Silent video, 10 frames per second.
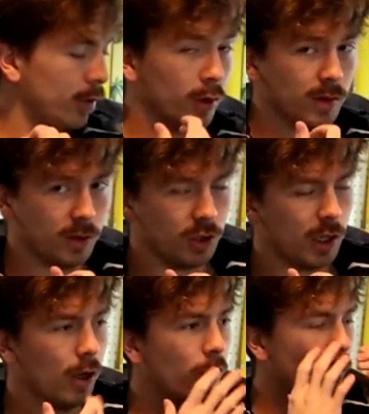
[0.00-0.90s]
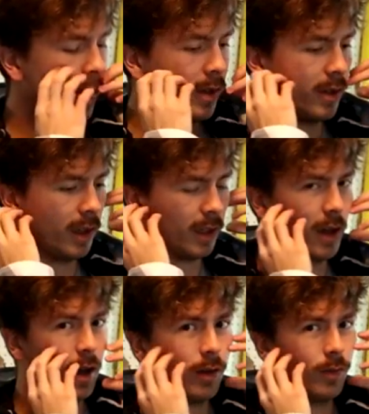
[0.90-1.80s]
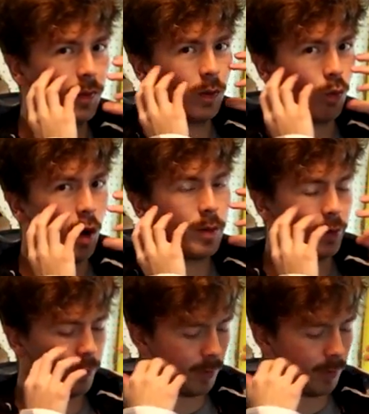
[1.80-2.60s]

even though it's the shell, to like not rub your